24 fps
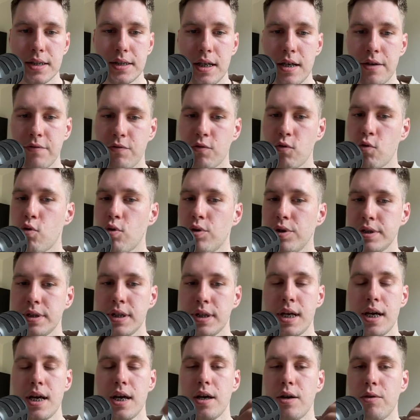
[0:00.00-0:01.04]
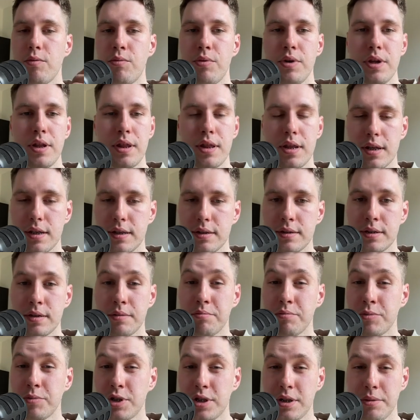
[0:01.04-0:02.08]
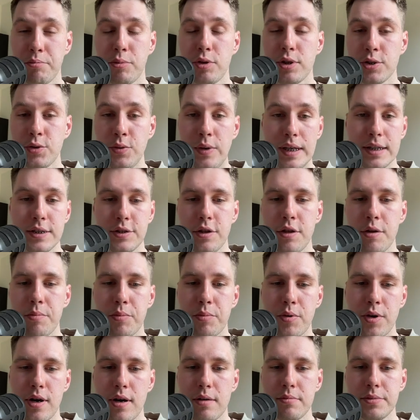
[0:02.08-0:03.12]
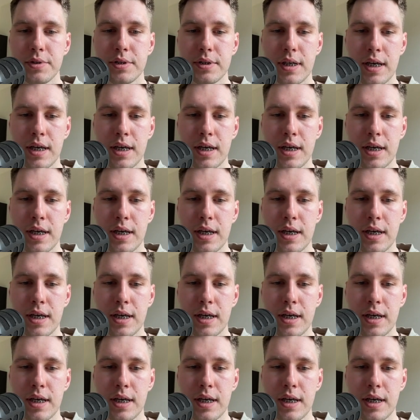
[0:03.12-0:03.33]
And of course, with some simple tweaks to the prompts,